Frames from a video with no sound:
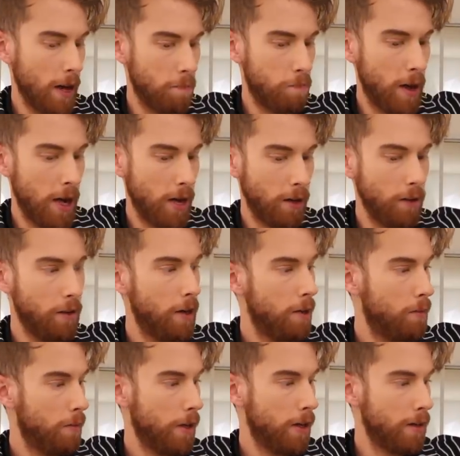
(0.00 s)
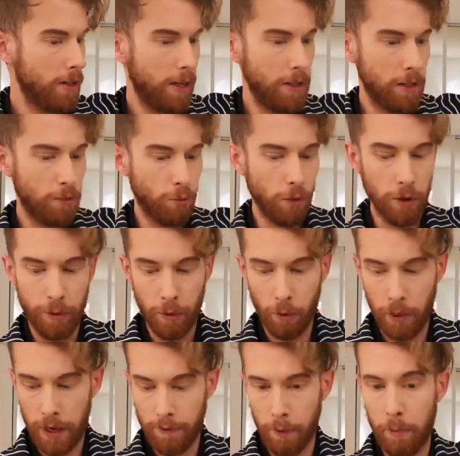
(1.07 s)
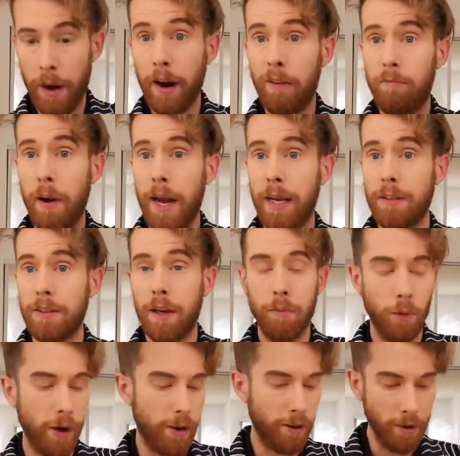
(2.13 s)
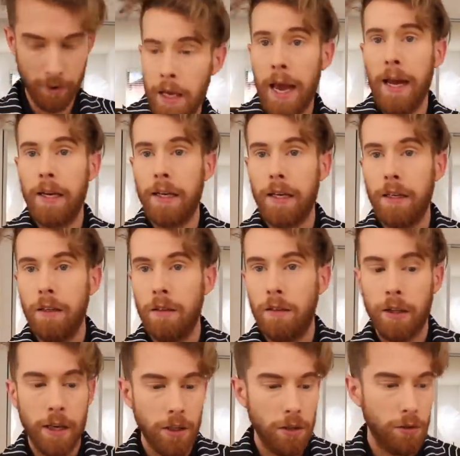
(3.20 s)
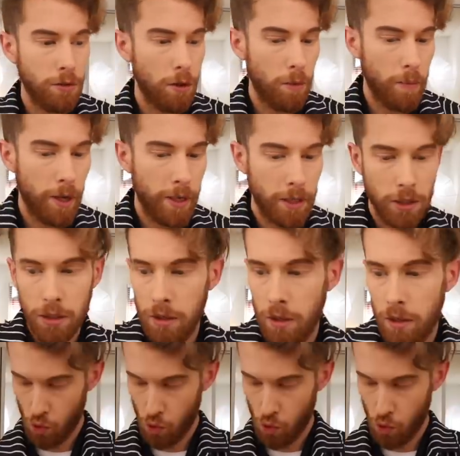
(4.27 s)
I paint because I just ruined whatever pair of pants I'm wearing. Candy, thank you so much.